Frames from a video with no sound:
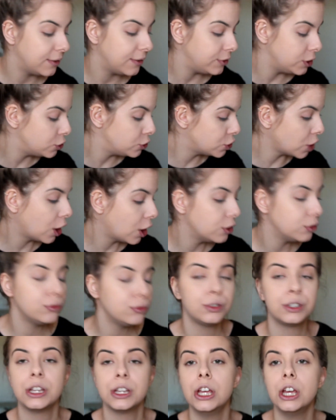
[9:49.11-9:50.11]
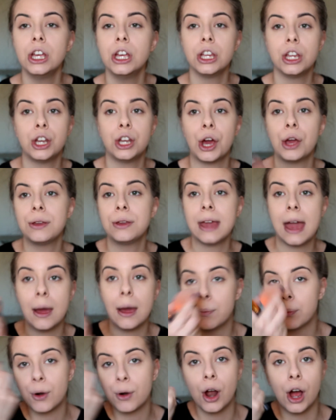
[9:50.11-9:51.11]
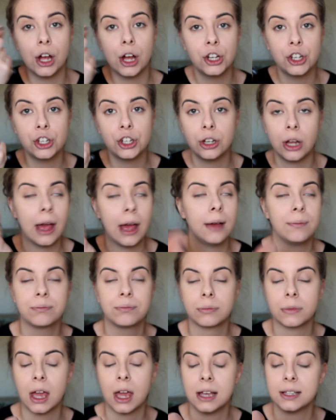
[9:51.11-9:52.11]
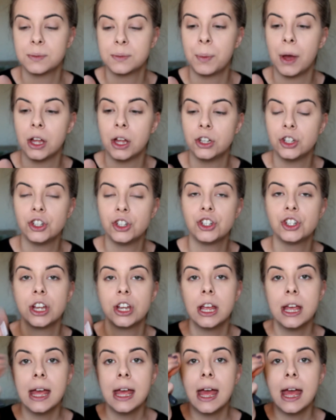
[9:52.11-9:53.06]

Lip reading: If you don't, you know, get a brush, a sponge,